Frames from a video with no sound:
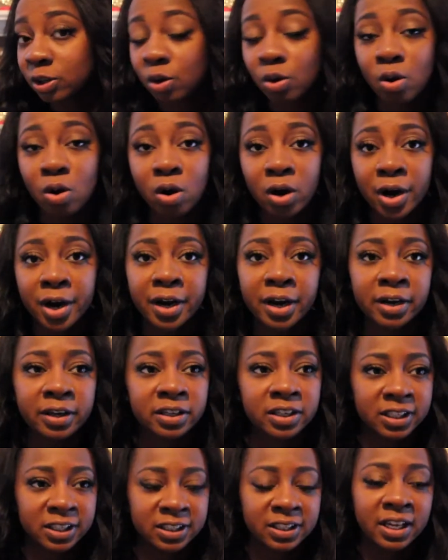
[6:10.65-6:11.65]
or
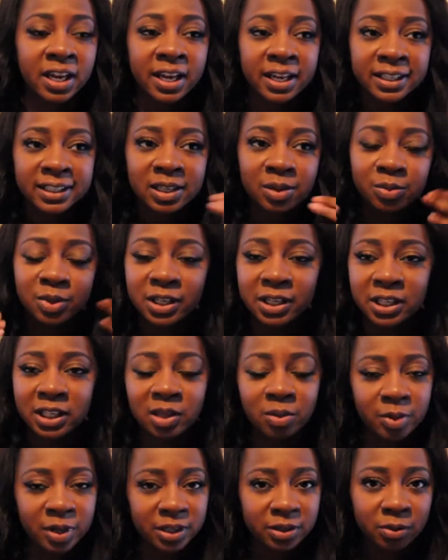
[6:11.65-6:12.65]
just something a
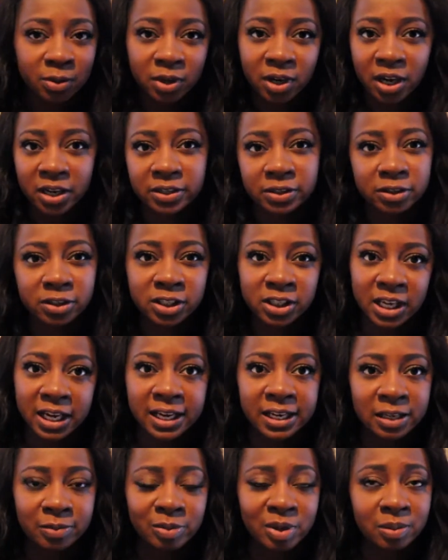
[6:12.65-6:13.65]
little bit more understated,